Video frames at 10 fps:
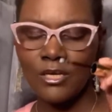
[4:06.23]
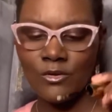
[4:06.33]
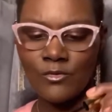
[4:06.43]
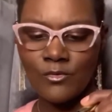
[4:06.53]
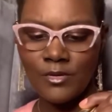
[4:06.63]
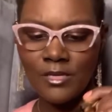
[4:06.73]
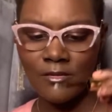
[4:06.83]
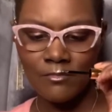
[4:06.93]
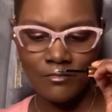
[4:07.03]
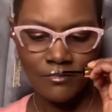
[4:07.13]

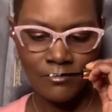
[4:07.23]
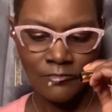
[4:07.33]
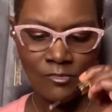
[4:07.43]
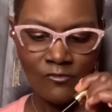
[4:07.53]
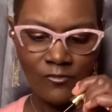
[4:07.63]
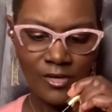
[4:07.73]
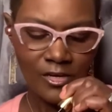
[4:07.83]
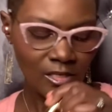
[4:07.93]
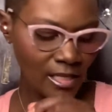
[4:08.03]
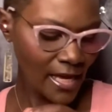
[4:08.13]
cream for
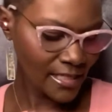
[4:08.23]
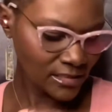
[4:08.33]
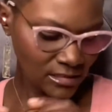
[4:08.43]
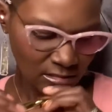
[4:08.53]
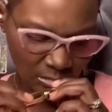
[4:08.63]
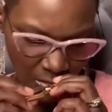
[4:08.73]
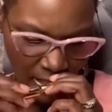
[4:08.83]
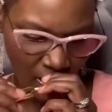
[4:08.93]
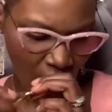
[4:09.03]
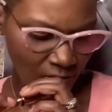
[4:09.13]
your lashes. It smells
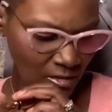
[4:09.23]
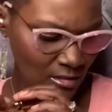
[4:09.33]
like coffee.